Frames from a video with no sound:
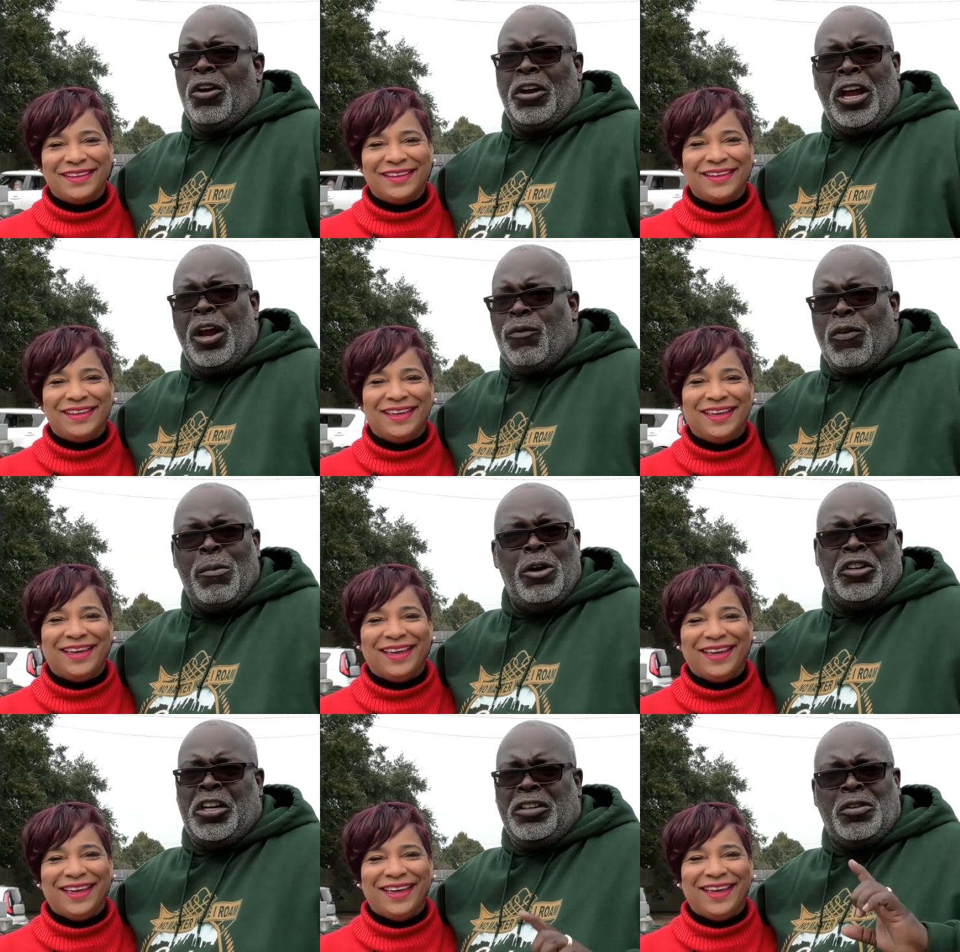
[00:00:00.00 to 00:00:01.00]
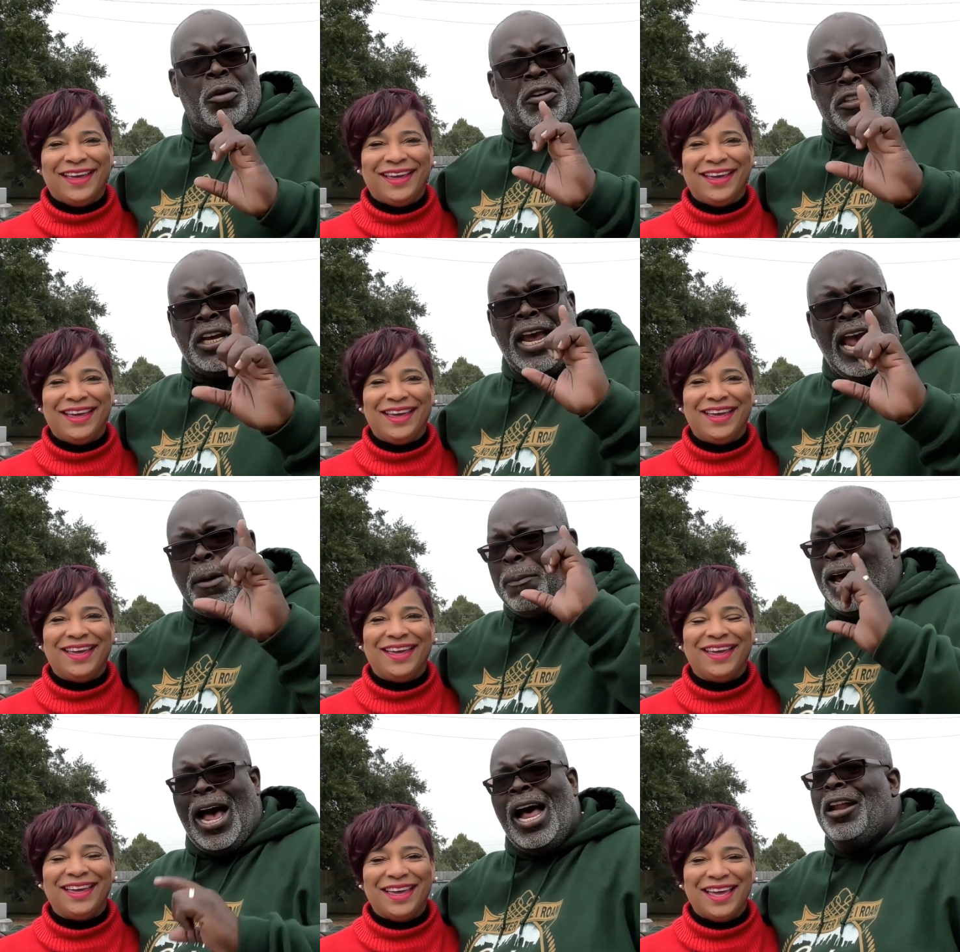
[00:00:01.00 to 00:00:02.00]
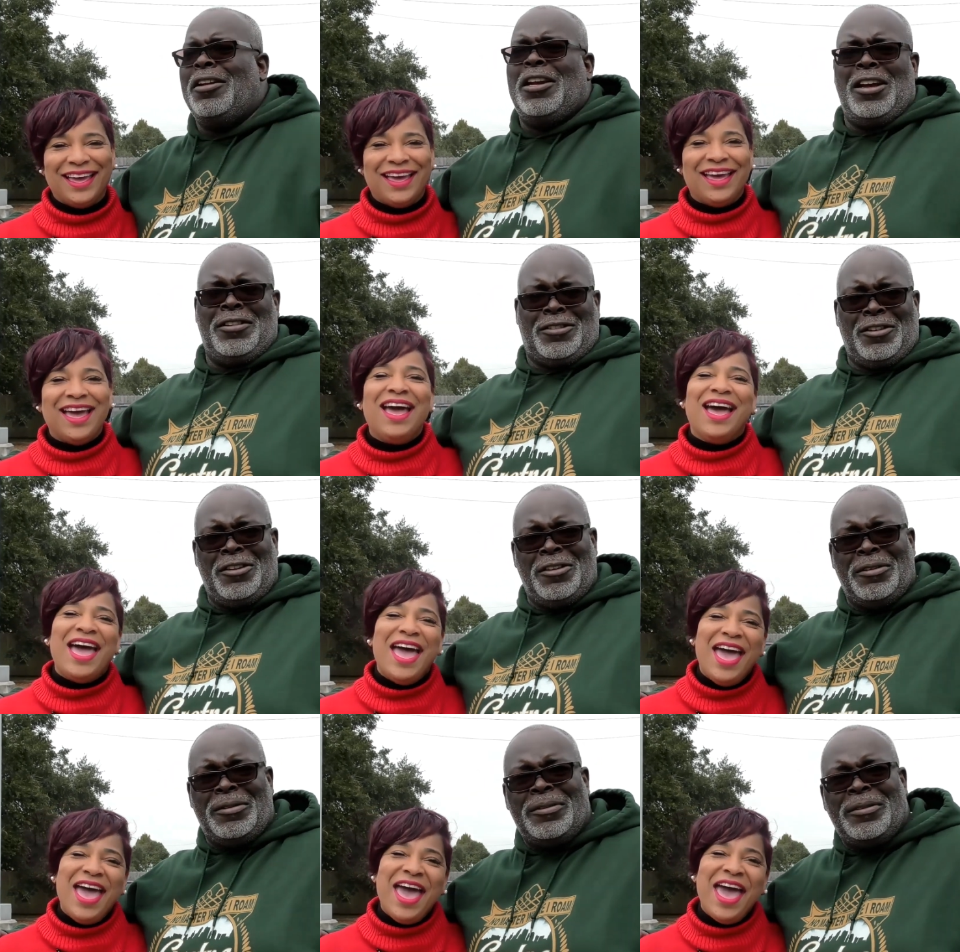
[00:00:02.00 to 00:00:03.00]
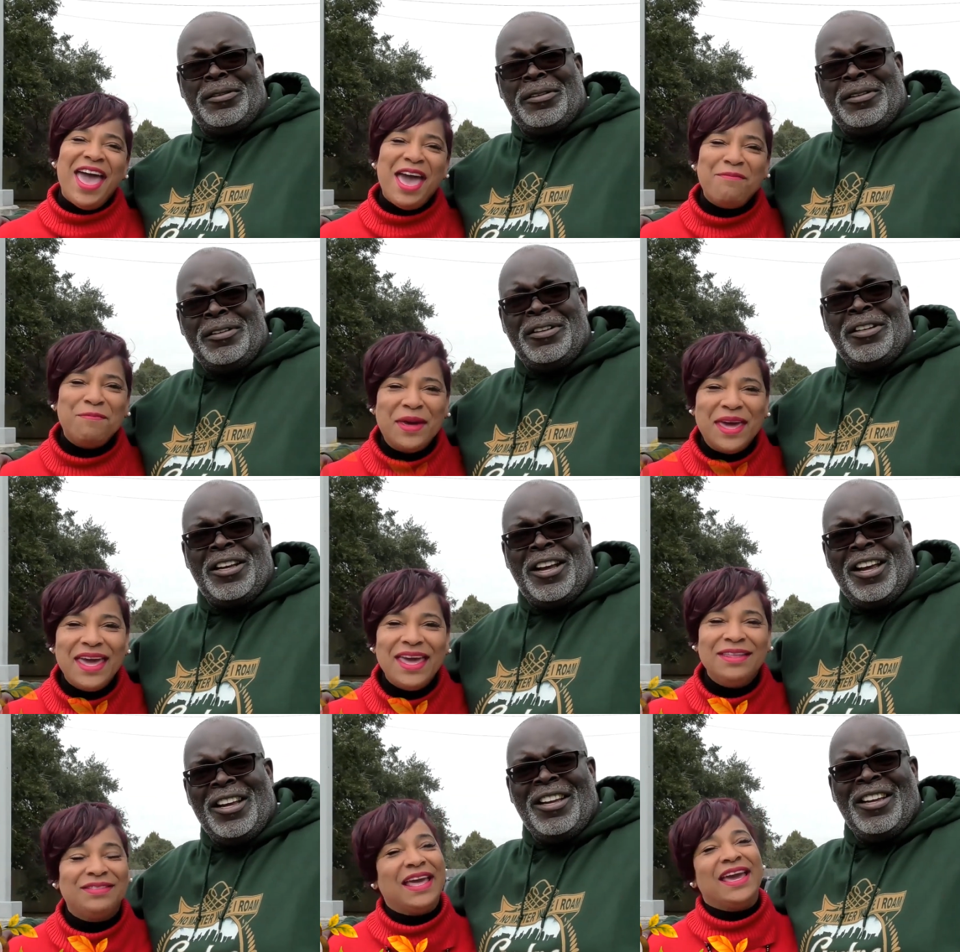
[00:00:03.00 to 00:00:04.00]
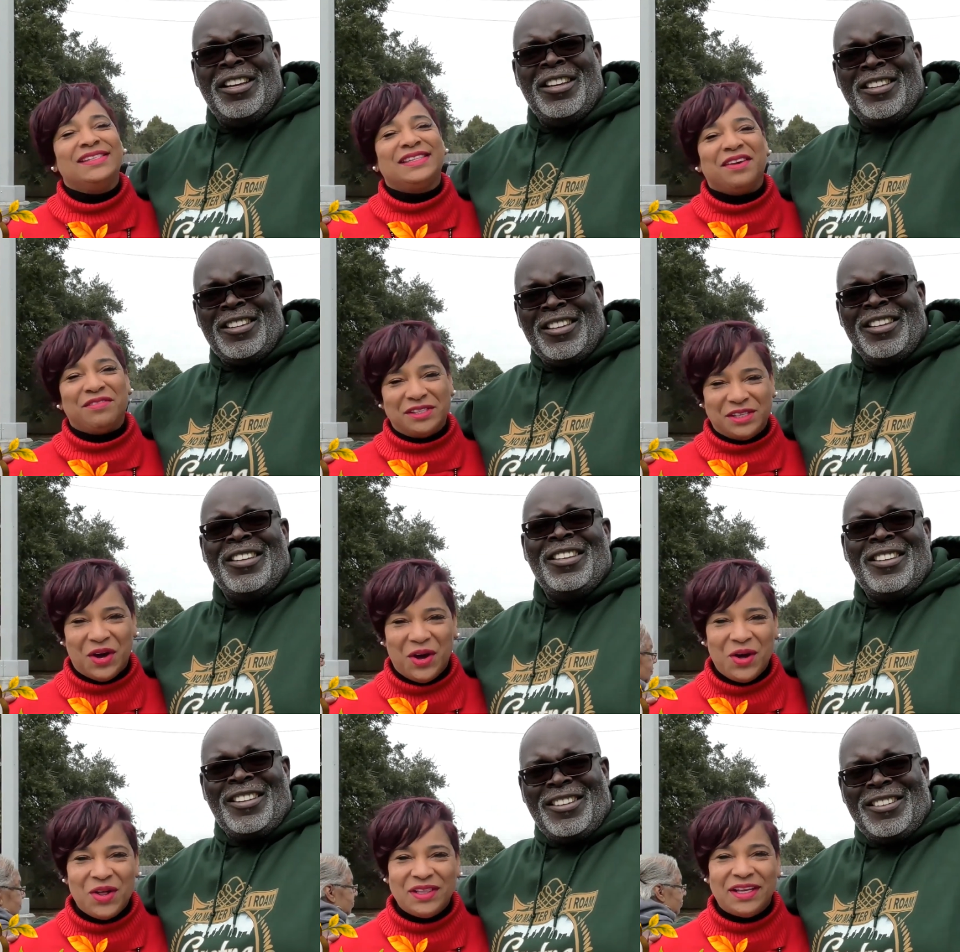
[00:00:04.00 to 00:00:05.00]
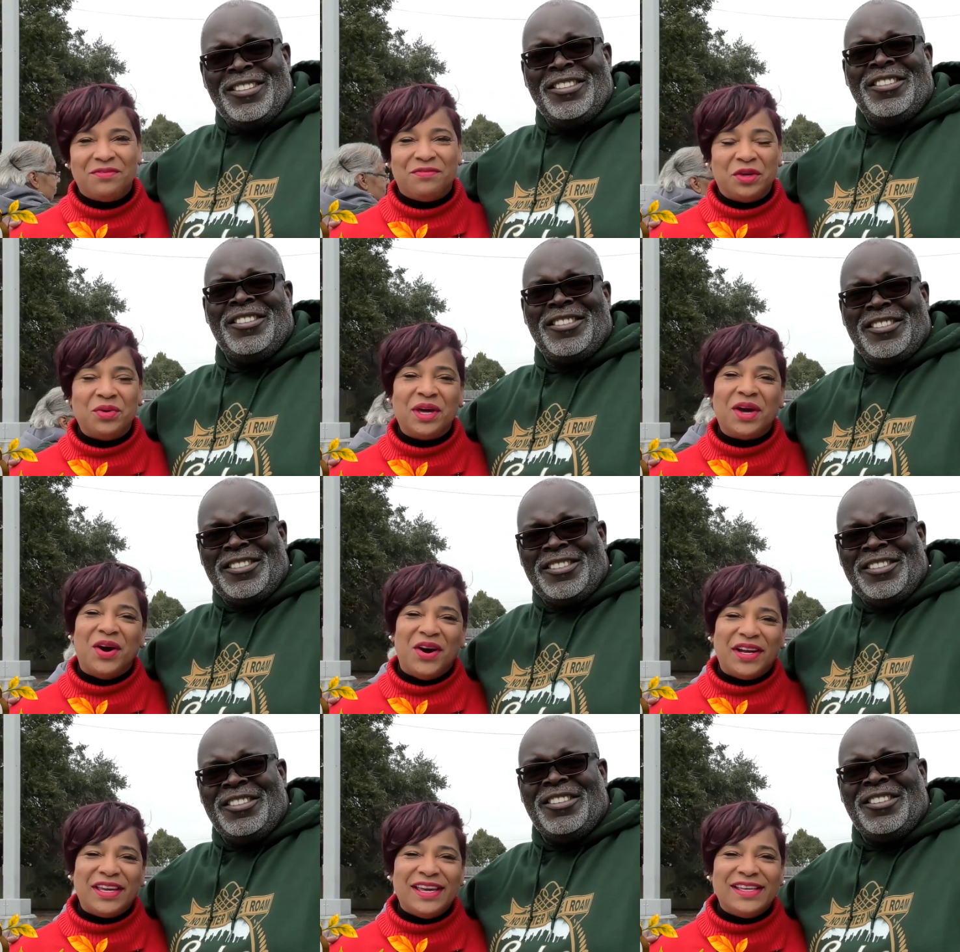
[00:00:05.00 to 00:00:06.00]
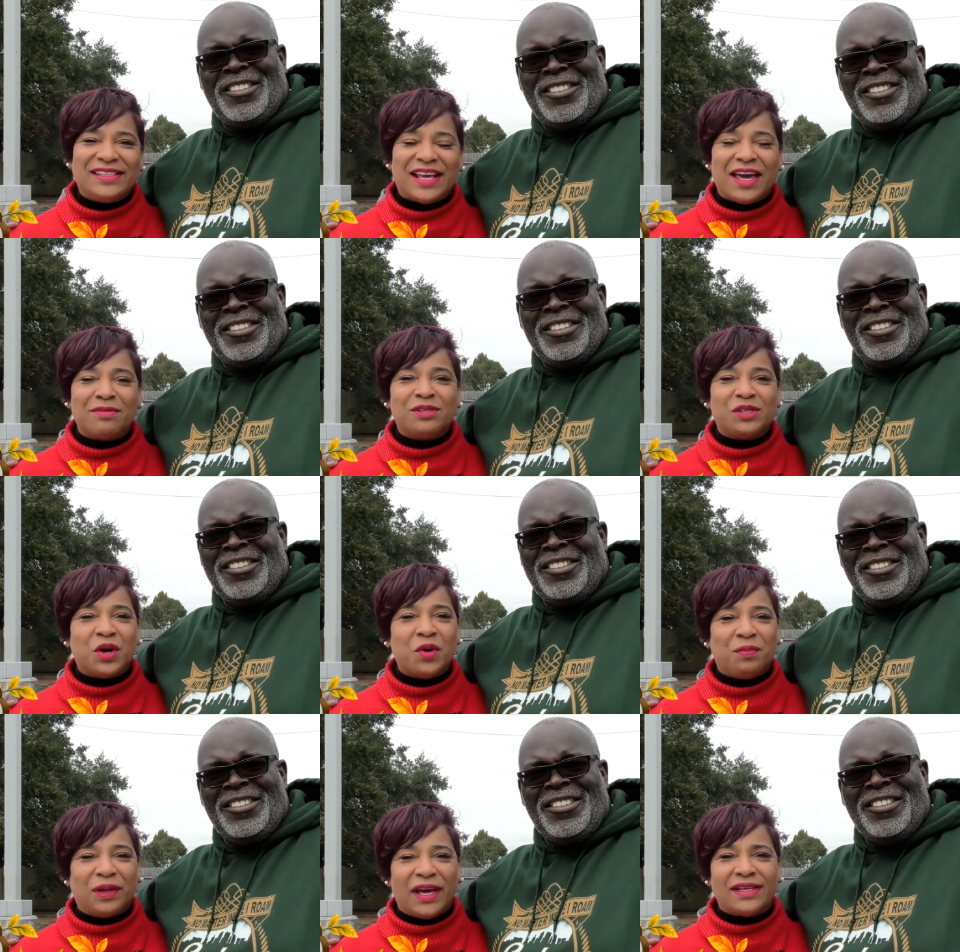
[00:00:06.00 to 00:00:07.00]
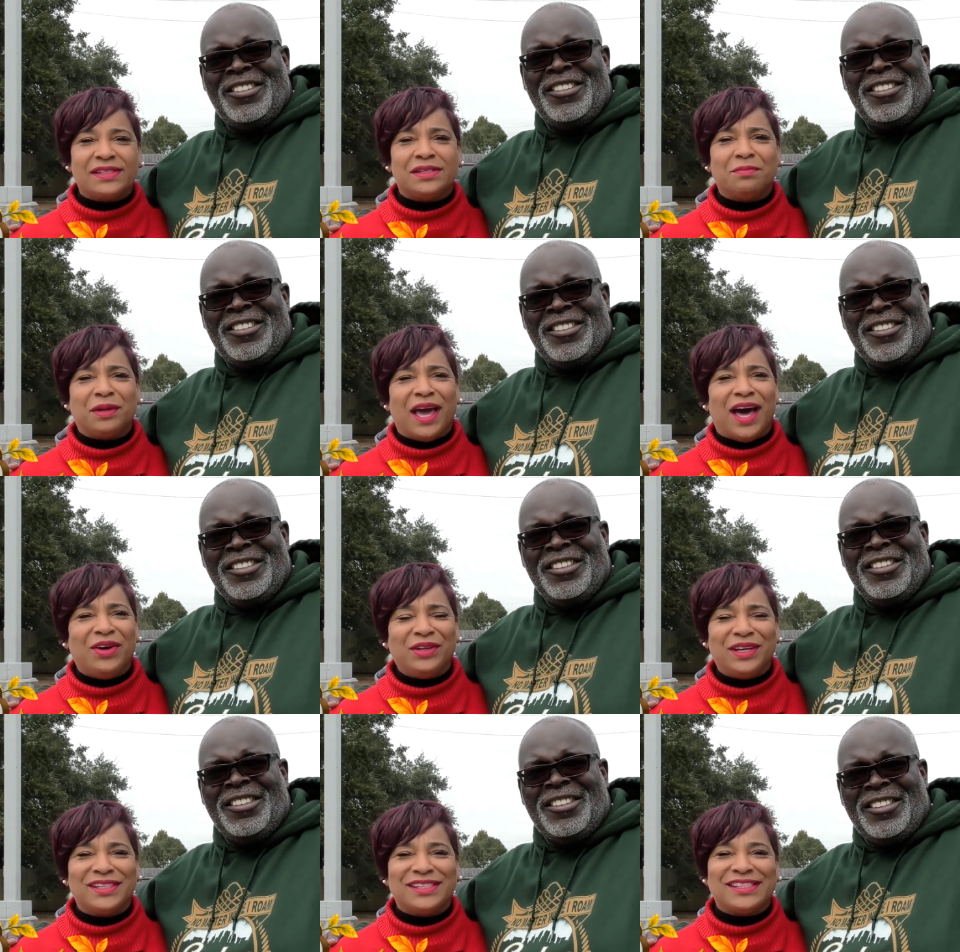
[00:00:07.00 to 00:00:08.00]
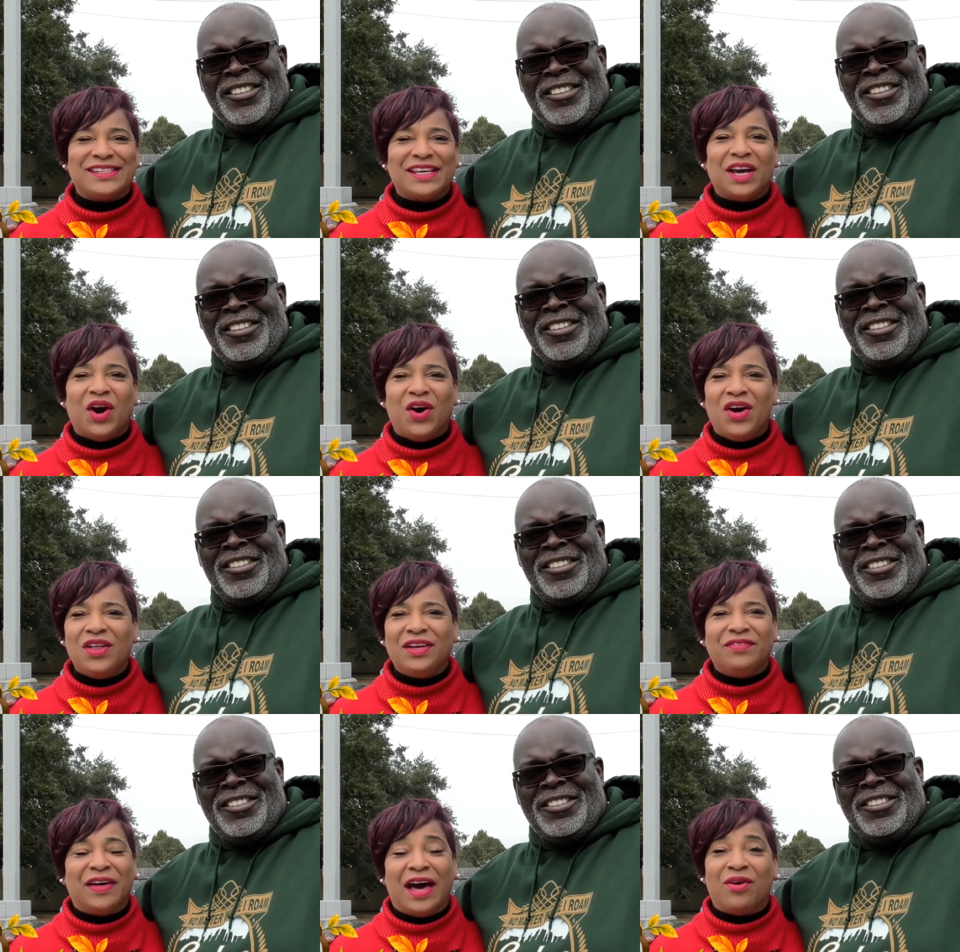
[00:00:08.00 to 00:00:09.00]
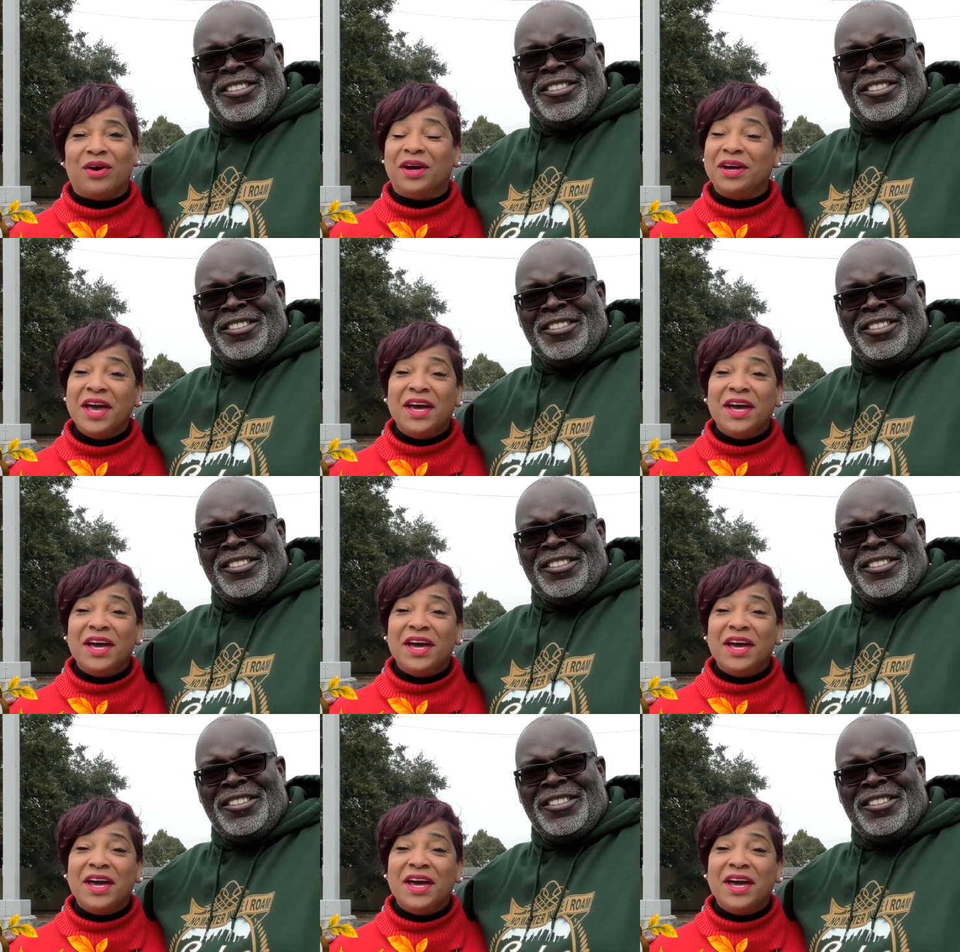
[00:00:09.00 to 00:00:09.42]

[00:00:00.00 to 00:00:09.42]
Speaker 1: y'all to hear from her. She's going to say happy holidays to you. Happy
Speaker 2: Thanksgiving to all the viewing audience. I am so blessed to be out here to see all of our